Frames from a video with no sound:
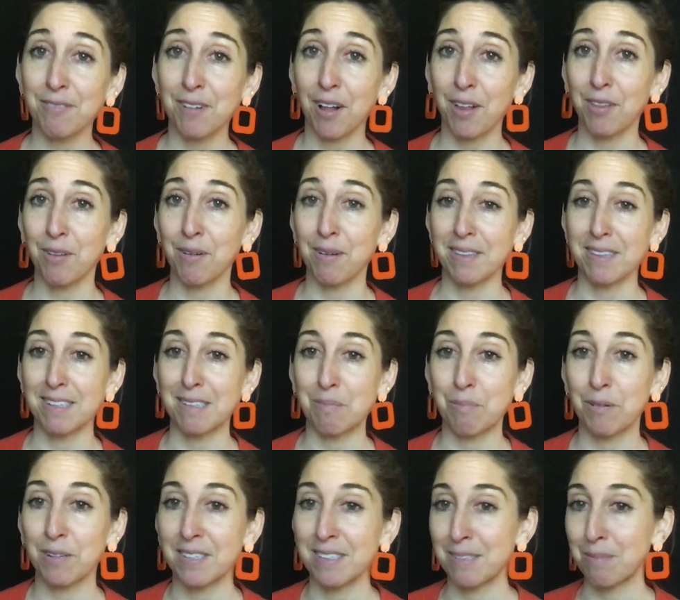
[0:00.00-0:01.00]
although at this
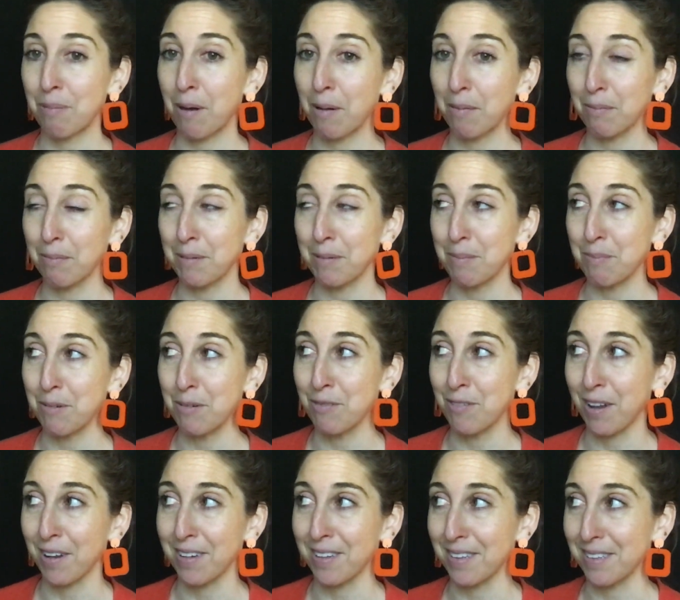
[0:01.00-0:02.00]
point it's probably moved
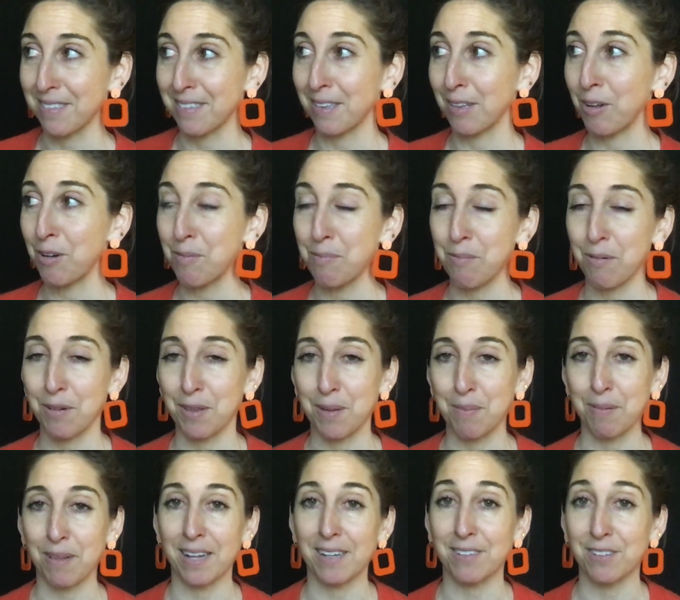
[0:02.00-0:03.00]
onto the slope or the
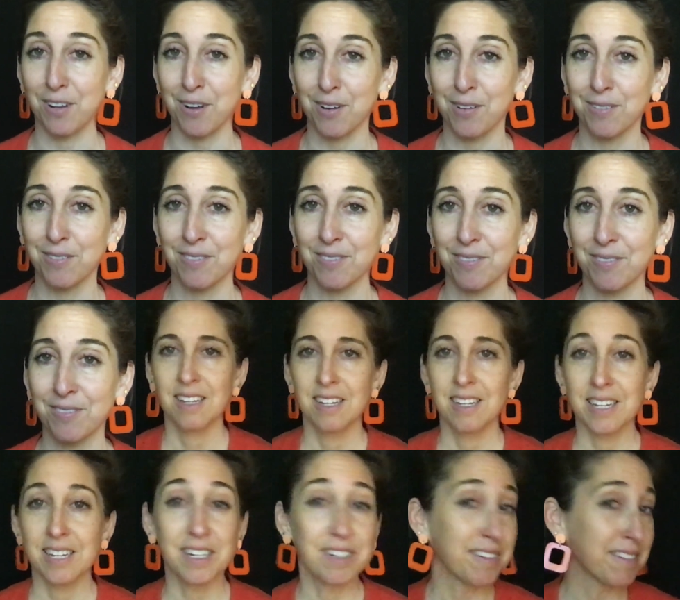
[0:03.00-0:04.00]
plateau.
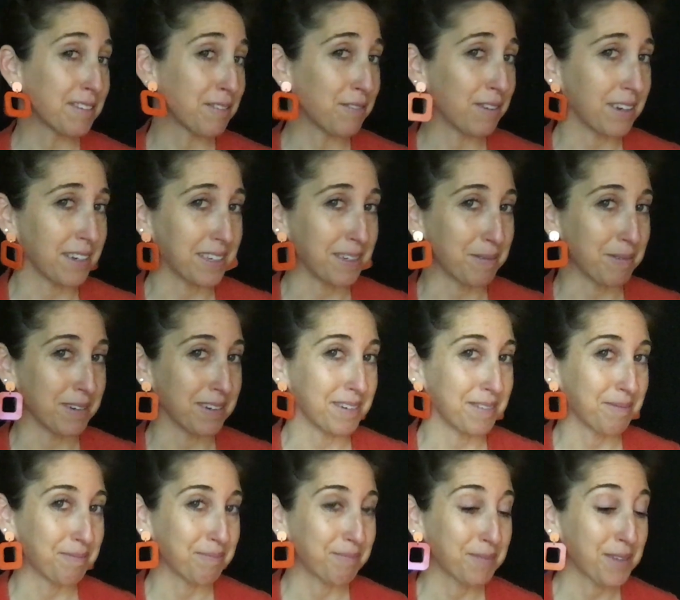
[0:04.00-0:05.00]
Here's a funky
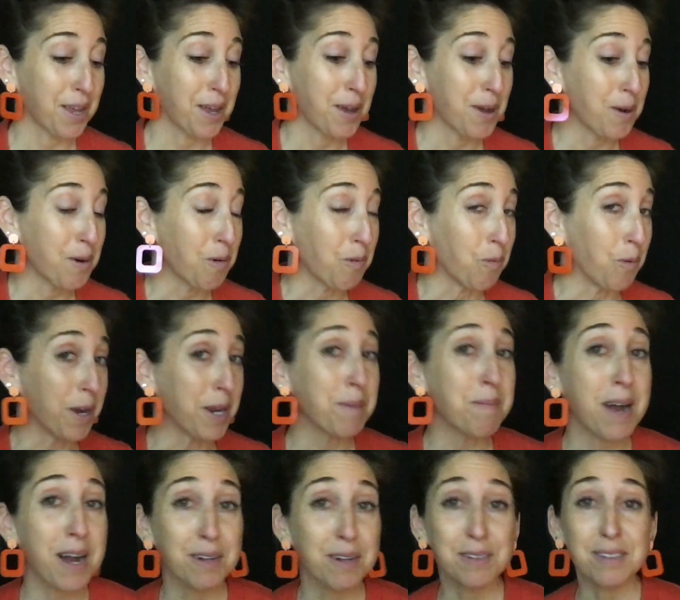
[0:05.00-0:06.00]
one. What
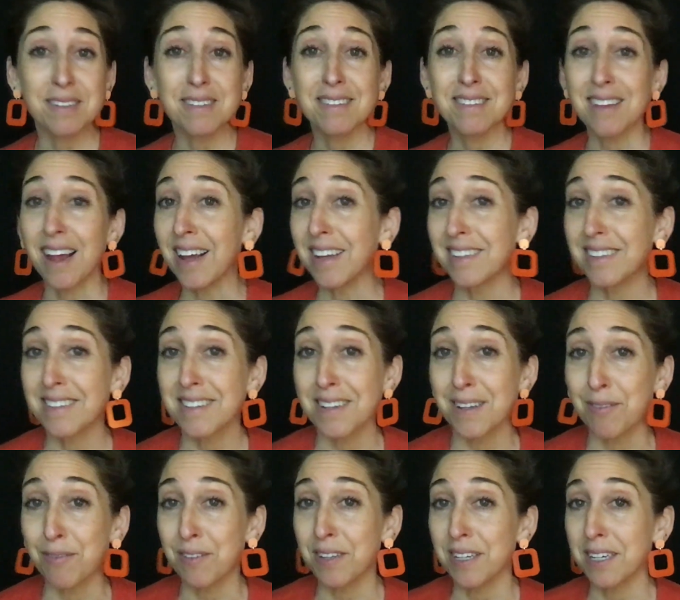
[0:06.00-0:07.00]
about
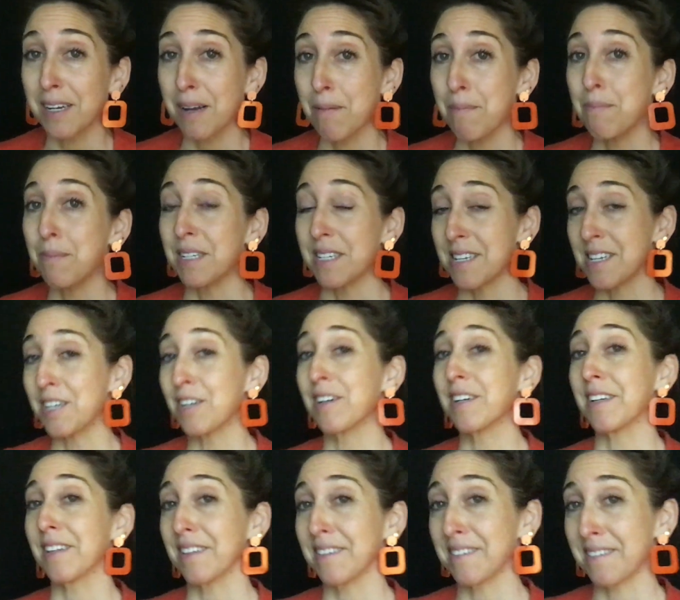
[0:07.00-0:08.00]
scientific
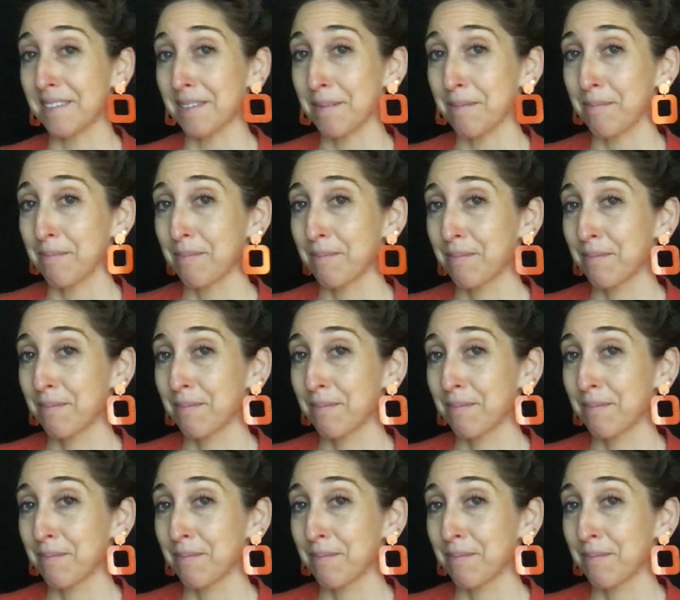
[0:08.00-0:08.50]
materialism?